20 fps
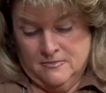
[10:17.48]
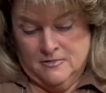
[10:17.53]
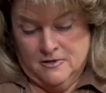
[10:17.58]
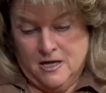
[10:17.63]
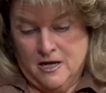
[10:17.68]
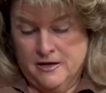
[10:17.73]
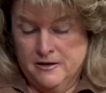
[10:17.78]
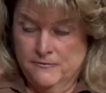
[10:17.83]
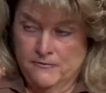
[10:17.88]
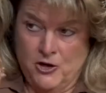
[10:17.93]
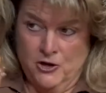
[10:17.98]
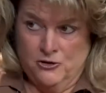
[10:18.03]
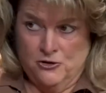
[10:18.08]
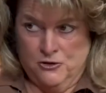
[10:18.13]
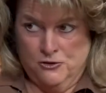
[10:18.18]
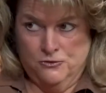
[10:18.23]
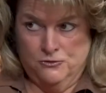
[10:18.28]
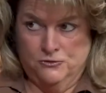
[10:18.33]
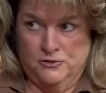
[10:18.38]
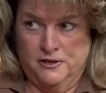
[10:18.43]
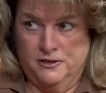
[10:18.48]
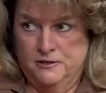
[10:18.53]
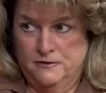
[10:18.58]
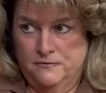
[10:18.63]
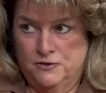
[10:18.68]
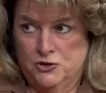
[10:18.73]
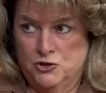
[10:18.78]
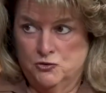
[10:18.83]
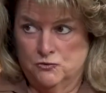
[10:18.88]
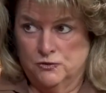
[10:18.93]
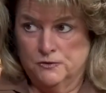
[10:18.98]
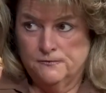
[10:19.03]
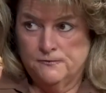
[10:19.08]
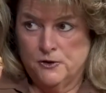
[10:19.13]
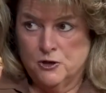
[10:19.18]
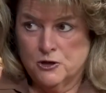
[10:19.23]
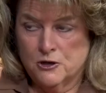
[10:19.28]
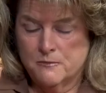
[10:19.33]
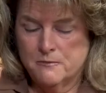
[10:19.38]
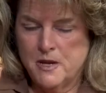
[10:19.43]
kind of on our own individual
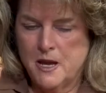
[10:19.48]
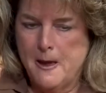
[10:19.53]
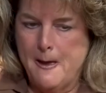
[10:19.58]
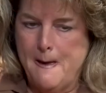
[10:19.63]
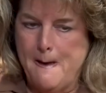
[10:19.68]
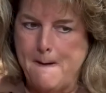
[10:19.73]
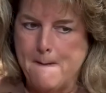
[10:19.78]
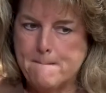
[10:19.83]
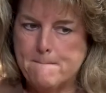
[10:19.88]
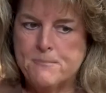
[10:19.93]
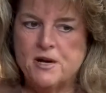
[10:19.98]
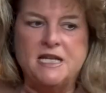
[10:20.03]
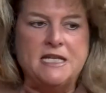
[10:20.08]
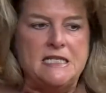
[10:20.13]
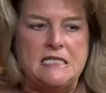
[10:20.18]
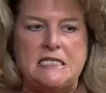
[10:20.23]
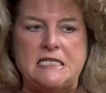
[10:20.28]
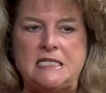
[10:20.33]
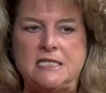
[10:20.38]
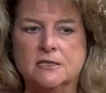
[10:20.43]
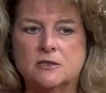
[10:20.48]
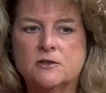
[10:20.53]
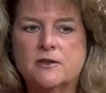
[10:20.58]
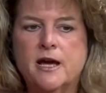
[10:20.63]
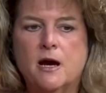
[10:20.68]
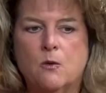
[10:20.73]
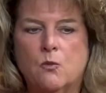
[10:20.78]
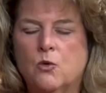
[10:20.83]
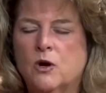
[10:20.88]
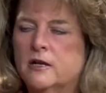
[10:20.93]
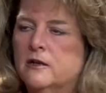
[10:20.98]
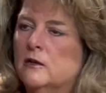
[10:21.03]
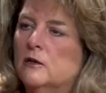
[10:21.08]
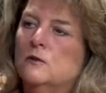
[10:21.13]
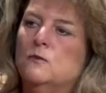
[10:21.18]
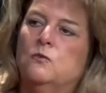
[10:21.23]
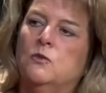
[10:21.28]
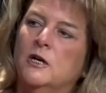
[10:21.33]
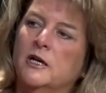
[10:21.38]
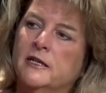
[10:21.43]
farm. But it's still that
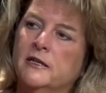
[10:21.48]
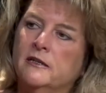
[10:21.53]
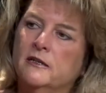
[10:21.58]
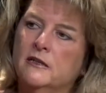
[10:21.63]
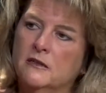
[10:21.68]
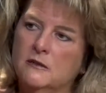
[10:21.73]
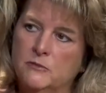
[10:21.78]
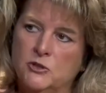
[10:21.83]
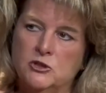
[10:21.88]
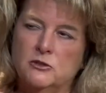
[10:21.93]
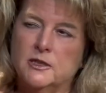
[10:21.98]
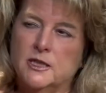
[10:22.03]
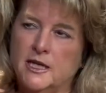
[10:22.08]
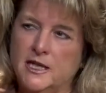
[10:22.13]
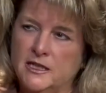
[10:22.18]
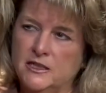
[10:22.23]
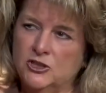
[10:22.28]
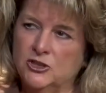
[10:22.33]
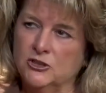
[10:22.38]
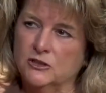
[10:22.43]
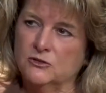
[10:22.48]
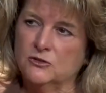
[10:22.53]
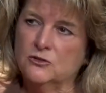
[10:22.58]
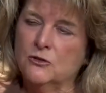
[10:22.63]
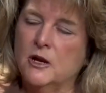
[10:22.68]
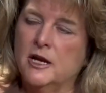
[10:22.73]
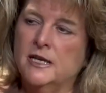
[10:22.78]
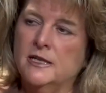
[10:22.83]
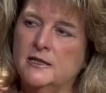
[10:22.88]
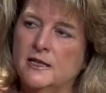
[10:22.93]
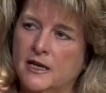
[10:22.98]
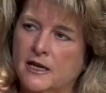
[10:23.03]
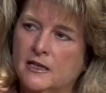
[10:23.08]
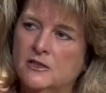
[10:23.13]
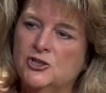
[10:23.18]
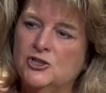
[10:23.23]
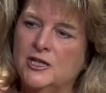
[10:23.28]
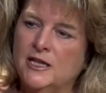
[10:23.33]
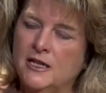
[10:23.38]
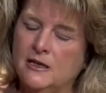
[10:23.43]
one-on-one communication, trying to
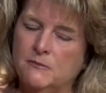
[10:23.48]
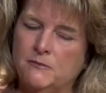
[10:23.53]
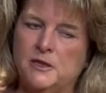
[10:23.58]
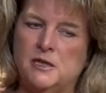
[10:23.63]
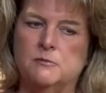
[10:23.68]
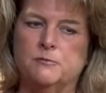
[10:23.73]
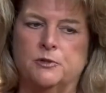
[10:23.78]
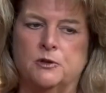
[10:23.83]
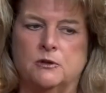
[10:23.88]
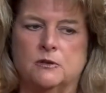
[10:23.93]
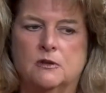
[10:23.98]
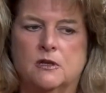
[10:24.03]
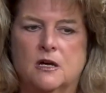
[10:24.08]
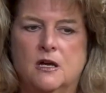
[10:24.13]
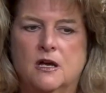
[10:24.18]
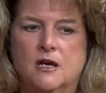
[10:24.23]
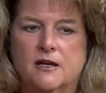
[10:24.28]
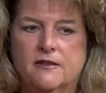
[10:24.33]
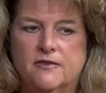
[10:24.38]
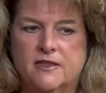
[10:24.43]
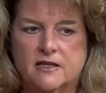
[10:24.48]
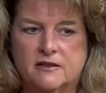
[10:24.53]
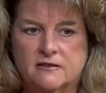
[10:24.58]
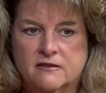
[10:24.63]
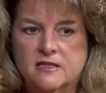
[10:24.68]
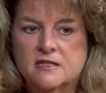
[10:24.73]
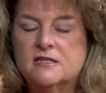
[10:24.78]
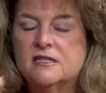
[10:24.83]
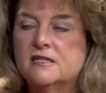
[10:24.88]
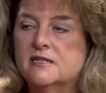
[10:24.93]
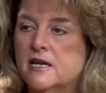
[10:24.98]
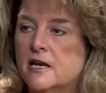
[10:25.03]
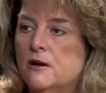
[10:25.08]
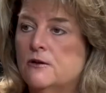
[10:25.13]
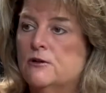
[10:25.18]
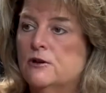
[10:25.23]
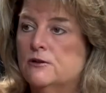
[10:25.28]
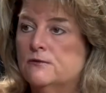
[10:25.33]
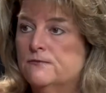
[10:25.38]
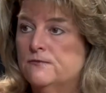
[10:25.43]
educate people that this is how
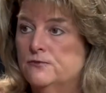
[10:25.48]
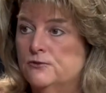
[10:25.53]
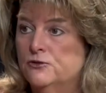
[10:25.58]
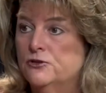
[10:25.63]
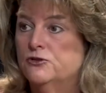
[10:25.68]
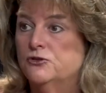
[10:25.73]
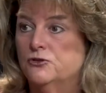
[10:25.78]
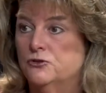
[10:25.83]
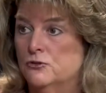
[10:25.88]
our food is